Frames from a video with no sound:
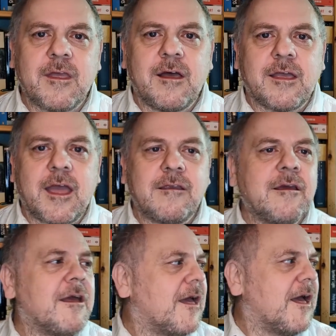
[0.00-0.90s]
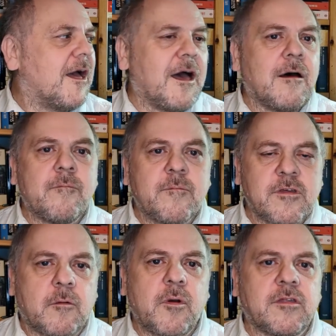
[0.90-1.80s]
again, um,
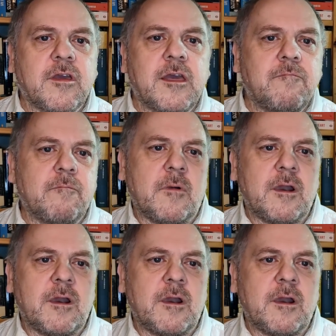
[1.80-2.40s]
Sara Paretsky,